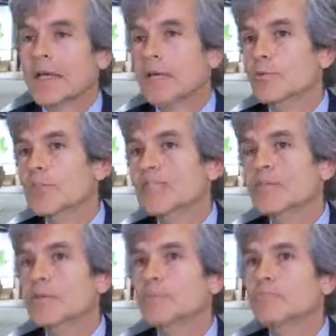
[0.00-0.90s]
And we
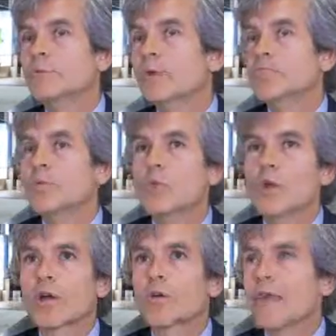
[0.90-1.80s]
see those we
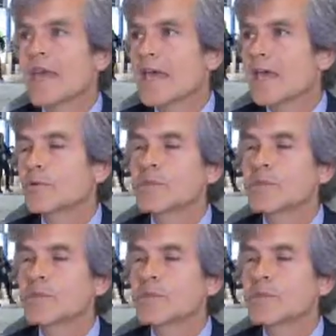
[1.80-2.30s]
work on here,